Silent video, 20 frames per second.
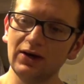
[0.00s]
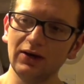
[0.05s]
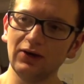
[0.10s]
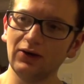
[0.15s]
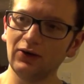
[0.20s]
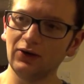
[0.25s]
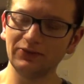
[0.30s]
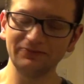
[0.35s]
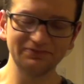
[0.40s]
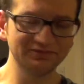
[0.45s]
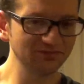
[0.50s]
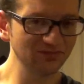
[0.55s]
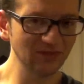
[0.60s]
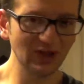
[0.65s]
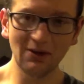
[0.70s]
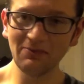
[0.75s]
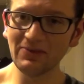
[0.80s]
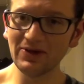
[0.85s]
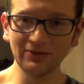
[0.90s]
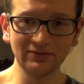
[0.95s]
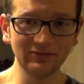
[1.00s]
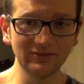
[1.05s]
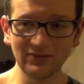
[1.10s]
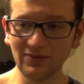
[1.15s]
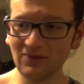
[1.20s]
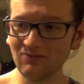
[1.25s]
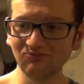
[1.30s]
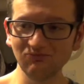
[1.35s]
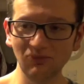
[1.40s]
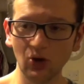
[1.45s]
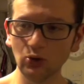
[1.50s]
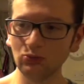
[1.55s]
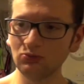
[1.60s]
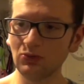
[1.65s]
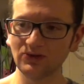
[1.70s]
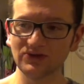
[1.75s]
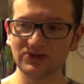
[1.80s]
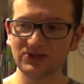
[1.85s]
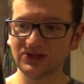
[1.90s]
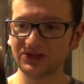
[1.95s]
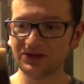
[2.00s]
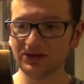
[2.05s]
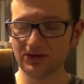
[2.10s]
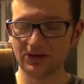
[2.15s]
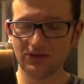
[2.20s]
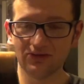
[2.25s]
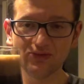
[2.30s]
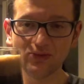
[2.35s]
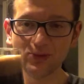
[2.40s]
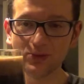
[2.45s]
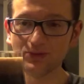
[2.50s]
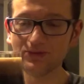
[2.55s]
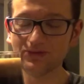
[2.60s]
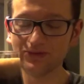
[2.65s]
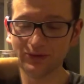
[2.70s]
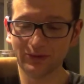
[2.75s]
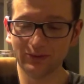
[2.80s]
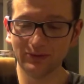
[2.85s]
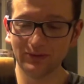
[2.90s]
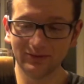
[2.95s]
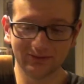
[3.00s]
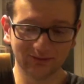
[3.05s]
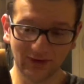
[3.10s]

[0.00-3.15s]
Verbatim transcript: Oh, I mean, malt monster through and through.